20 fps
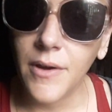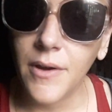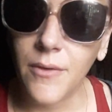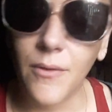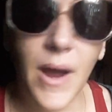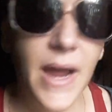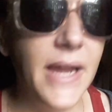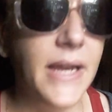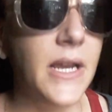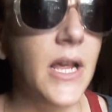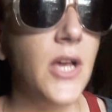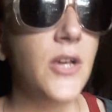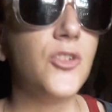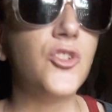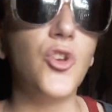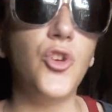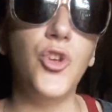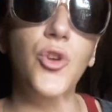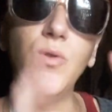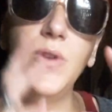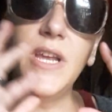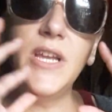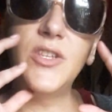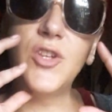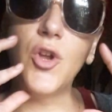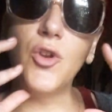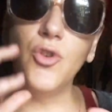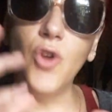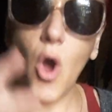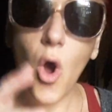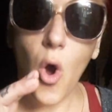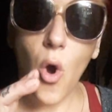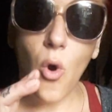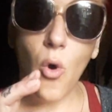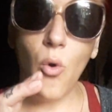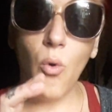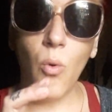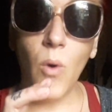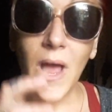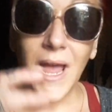right? So you need to
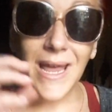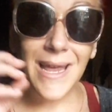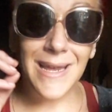know